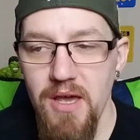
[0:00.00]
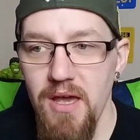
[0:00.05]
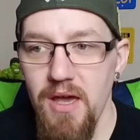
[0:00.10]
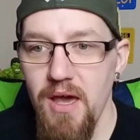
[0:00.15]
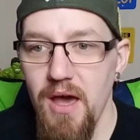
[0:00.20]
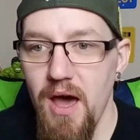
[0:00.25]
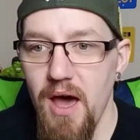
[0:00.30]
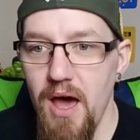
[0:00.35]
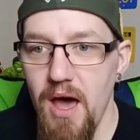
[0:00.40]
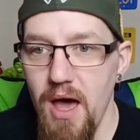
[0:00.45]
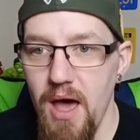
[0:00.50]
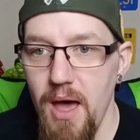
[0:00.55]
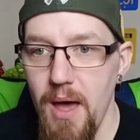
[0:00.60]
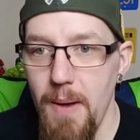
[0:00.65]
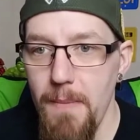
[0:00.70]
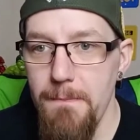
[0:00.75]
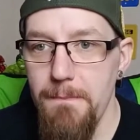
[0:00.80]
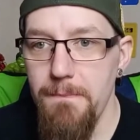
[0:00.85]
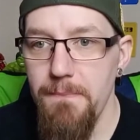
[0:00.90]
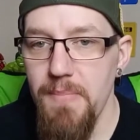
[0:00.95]

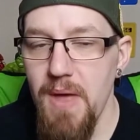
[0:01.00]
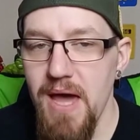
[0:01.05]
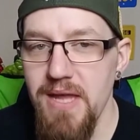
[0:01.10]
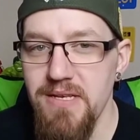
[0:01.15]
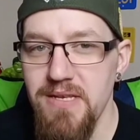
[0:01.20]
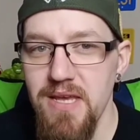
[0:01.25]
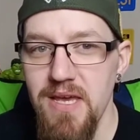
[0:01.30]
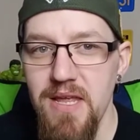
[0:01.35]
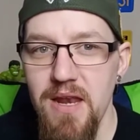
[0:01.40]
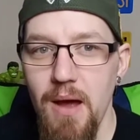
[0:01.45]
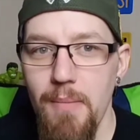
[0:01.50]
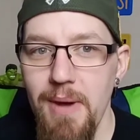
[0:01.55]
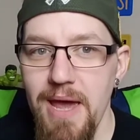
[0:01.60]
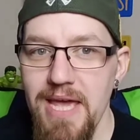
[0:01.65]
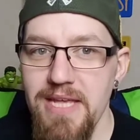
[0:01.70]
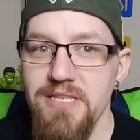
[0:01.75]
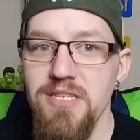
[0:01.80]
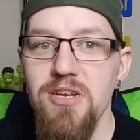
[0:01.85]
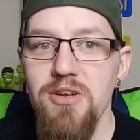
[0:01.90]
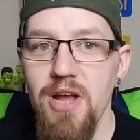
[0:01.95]
I did on my
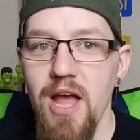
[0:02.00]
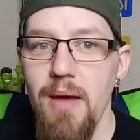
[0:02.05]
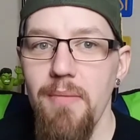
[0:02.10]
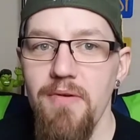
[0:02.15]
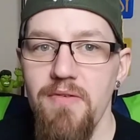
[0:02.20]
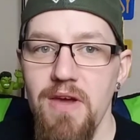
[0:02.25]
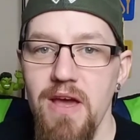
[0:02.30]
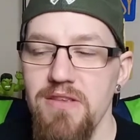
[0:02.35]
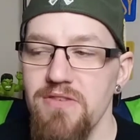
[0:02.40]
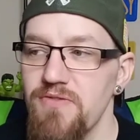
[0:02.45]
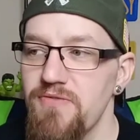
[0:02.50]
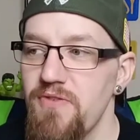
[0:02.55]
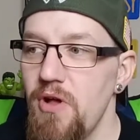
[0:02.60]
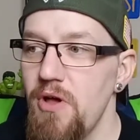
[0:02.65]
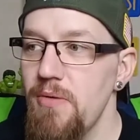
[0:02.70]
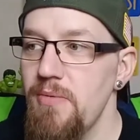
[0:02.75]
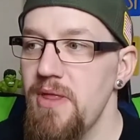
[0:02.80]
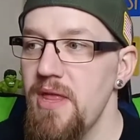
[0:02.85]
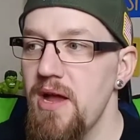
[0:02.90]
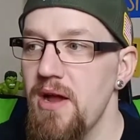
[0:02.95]
Instagram. If you guys are
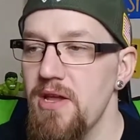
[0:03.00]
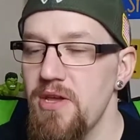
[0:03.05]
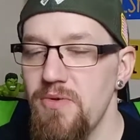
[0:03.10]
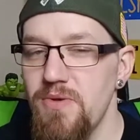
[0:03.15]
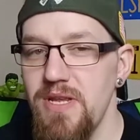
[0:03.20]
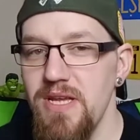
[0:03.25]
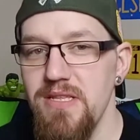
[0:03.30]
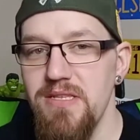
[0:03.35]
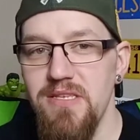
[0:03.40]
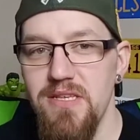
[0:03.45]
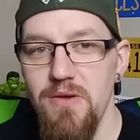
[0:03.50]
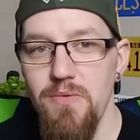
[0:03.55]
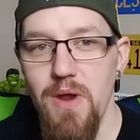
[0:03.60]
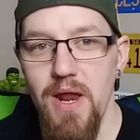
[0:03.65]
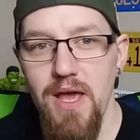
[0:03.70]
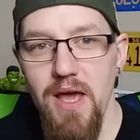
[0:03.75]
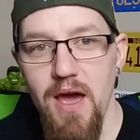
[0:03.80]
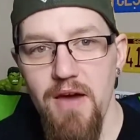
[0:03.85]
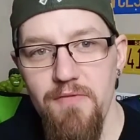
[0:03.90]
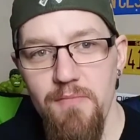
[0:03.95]
following me there, you did see what I
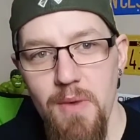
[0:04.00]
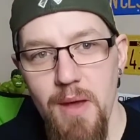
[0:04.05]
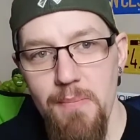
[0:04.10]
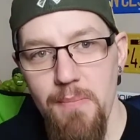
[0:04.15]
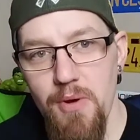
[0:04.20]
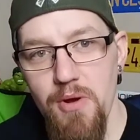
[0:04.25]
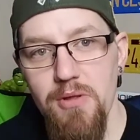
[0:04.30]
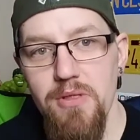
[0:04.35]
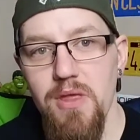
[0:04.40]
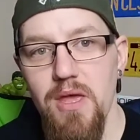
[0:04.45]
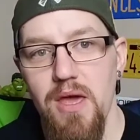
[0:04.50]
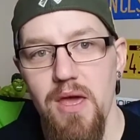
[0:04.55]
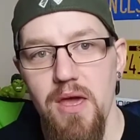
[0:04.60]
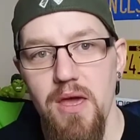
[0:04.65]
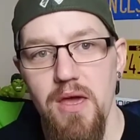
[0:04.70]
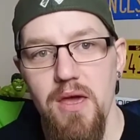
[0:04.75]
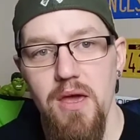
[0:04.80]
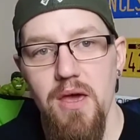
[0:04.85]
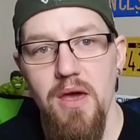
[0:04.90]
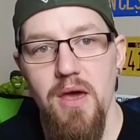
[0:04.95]
got for my
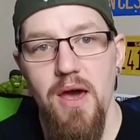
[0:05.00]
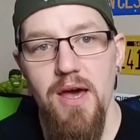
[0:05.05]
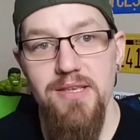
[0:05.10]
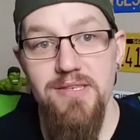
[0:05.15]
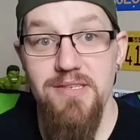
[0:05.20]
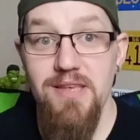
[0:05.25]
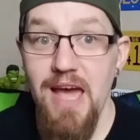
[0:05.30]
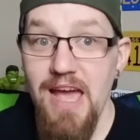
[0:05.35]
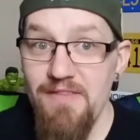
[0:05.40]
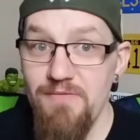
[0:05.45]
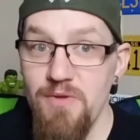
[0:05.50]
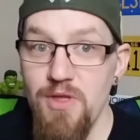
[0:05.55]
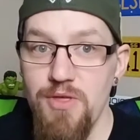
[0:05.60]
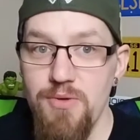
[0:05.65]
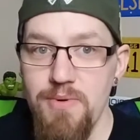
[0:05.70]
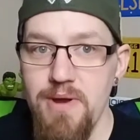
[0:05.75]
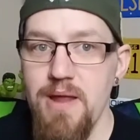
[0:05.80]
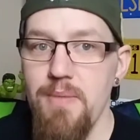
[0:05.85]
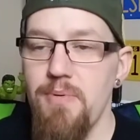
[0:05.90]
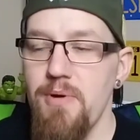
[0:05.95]
birthday. Aside from the
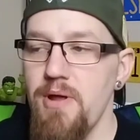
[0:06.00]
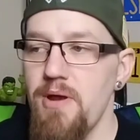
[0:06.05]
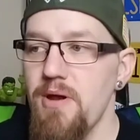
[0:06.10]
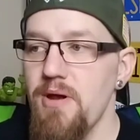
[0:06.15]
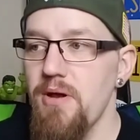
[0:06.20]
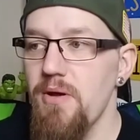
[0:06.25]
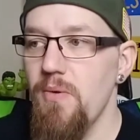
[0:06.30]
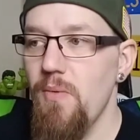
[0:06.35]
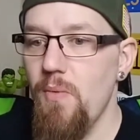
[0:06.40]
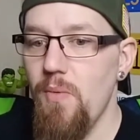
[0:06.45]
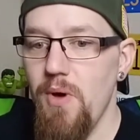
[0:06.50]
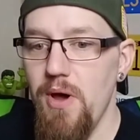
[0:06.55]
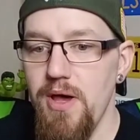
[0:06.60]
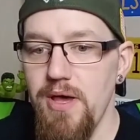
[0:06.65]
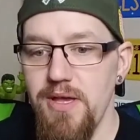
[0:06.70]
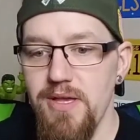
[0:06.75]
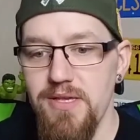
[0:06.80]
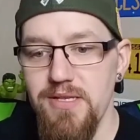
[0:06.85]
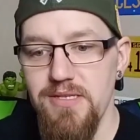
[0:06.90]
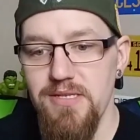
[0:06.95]
3D printer
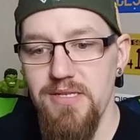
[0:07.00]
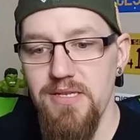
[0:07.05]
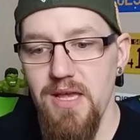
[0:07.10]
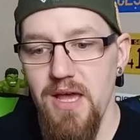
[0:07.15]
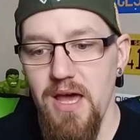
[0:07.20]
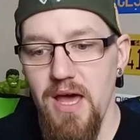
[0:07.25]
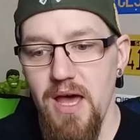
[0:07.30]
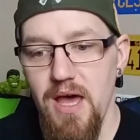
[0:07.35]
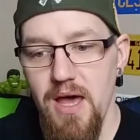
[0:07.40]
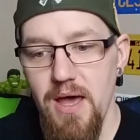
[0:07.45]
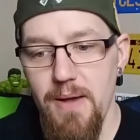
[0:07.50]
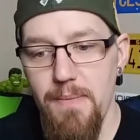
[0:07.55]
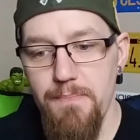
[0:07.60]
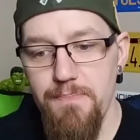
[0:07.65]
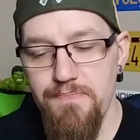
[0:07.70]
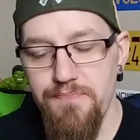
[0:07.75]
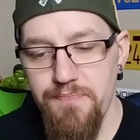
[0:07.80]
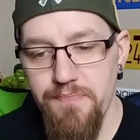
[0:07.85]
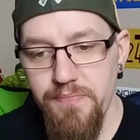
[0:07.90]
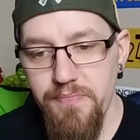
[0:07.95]
was a
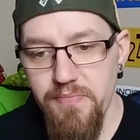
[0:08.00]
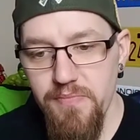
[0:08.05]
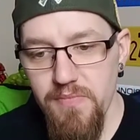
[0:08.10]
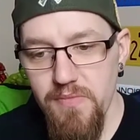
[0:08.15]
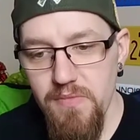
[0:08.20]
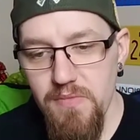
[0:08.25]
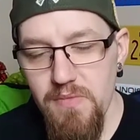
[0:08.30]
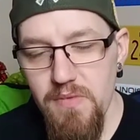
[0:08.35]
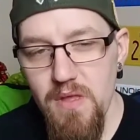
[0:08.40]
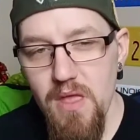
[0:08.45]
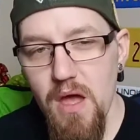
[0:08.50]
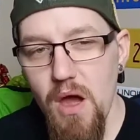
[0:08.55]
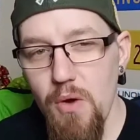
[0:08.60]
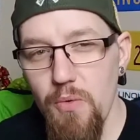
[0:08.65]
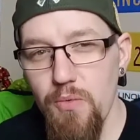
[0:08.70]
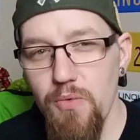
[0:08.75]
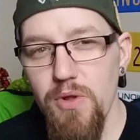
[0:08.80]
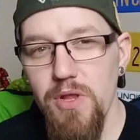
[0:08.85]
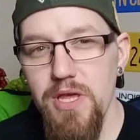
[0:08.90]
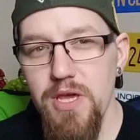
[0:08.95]

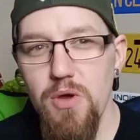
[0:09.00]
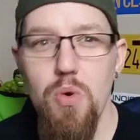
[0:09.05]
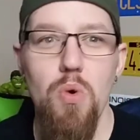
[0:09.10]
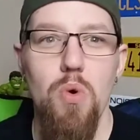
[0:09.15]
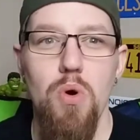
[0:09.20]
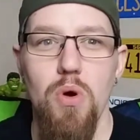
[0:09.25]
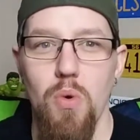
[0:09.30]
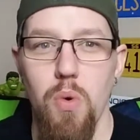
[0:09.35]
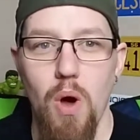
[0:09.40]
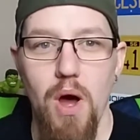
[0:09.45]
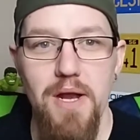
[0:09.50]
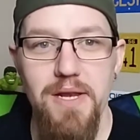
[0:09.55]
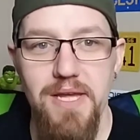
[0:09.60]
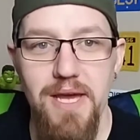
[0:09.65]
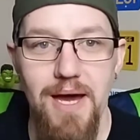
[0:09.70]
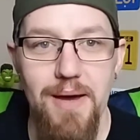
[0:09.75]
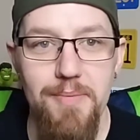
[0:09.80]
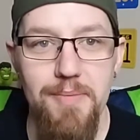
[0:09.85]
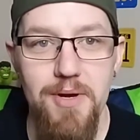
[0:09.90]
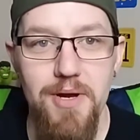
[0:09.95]
really cool
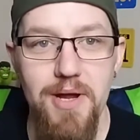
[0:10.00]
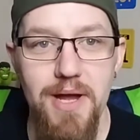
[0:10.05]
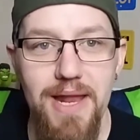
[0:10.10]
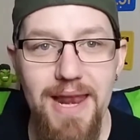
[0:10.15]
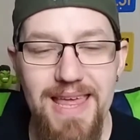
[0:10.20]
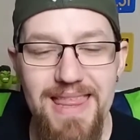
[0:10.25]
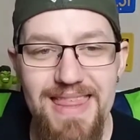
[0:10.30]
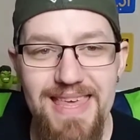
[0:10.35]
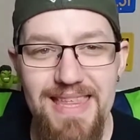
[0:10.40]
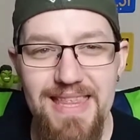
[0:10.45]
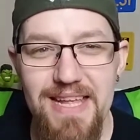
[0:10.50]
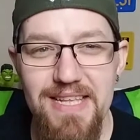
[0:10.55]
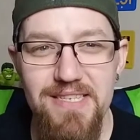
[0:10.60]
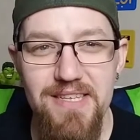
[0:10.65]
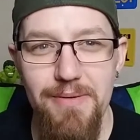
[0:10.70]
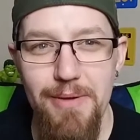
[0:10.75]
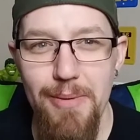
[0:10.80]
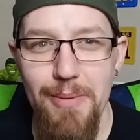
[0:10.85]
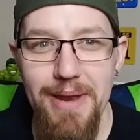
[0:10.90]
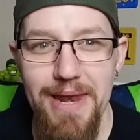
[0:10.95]
quadcopter, and I think that's
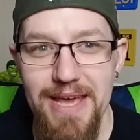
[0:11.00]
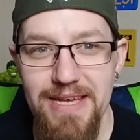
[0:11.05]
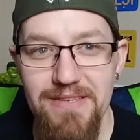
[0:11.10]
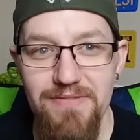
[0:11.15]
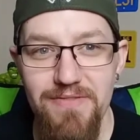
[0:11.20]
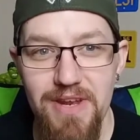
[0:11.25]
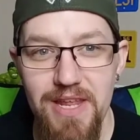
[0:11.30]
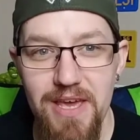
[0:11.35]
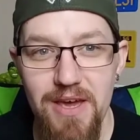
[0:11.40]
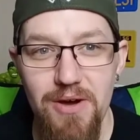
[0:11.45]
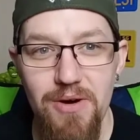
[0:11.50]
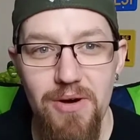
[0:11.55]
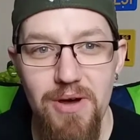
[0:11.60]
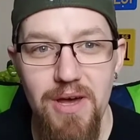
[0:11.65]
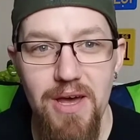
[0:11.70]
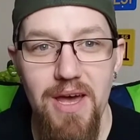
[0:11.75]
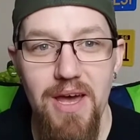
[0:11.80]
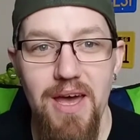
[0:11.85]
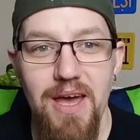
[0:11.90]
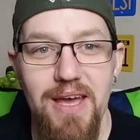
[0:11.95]
gonna be my next video
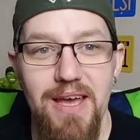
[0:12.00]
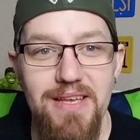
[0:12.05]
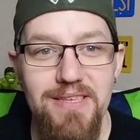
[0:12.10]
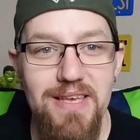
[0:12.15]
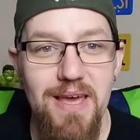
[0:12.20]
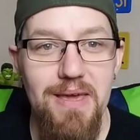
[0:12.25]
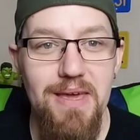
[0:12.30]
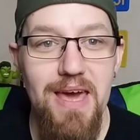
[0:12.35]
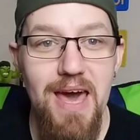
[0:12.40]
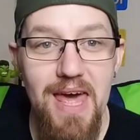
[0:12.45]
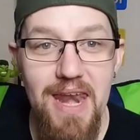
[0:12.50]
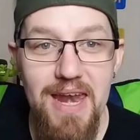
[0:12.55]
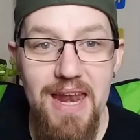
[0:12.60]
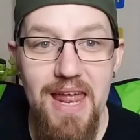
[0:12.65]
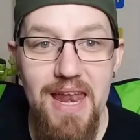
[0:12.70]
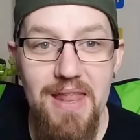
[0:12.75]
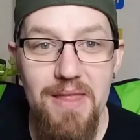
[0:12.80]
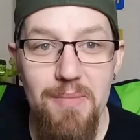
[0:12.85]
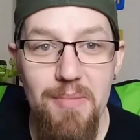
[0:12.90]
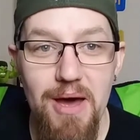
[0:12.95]
because I got it out
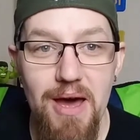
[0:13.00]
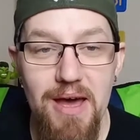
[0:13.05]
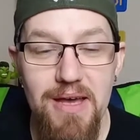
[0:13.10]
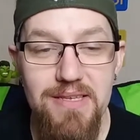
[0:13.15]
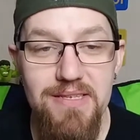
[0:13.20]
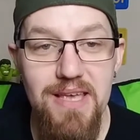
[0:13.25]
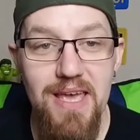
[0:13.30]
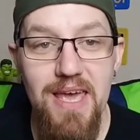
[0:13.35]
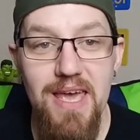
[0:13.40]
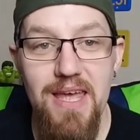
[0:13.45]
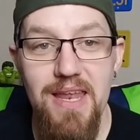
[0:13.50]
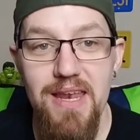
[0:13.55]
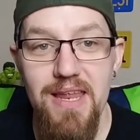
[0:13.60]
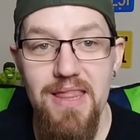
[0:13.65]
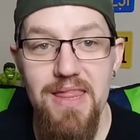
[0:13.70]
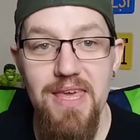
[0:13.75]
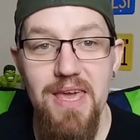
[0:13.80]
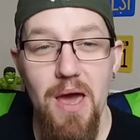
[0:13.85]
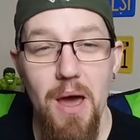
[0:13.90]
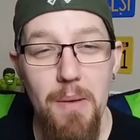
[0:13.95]
of the box, and
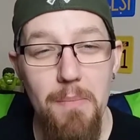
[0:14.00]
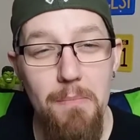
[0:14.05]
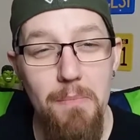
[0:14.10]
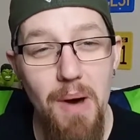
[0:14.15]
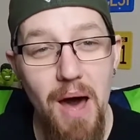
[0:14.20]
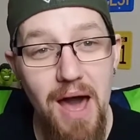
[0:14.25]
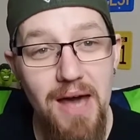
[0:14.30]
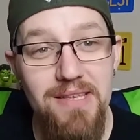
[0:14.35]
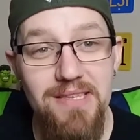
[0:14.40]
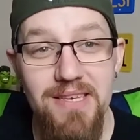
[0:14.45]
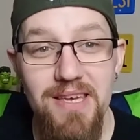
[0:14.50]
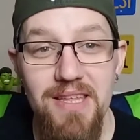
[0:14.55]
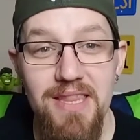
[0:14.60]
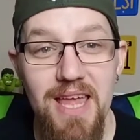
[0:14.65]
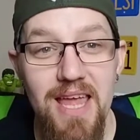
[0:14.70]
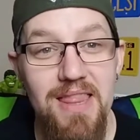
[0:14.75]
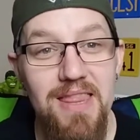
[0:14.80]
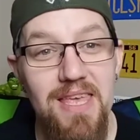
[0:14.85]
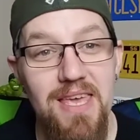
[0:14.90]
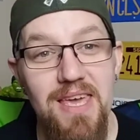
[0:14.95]
the unboxing on
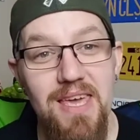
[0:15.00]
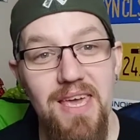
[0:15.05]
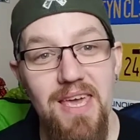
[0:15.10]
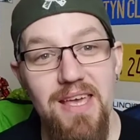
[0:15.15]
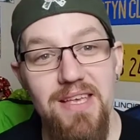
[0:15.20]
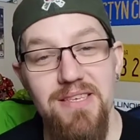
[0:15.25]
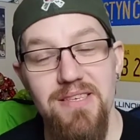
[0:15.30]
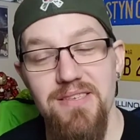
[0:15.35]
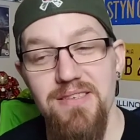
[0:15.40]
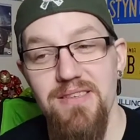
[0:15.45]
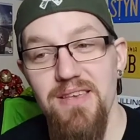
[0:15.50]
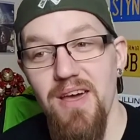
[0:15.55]
that thing is